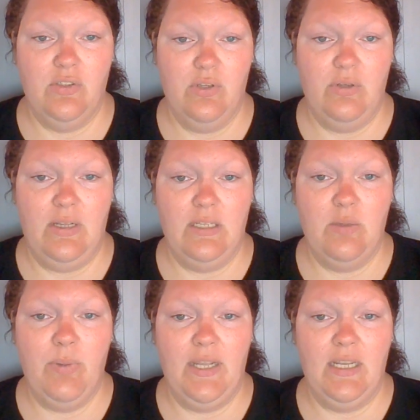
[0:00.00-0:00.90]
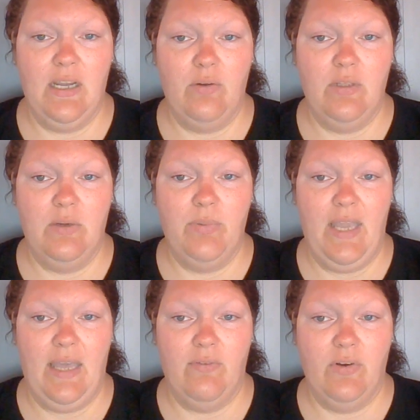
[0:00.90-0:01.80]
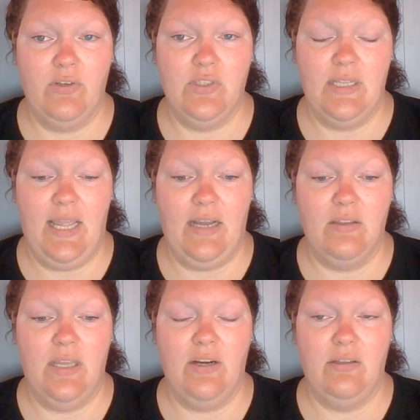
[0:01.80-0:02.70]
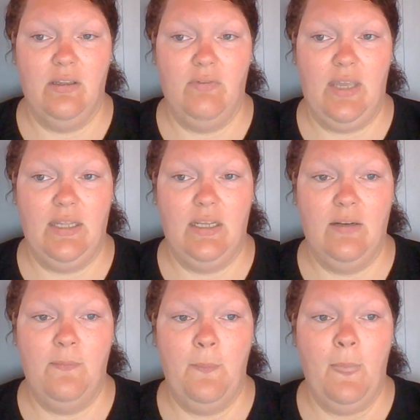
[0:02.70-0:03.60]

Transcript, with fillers: student depending on their behaviors and how they are alleviated.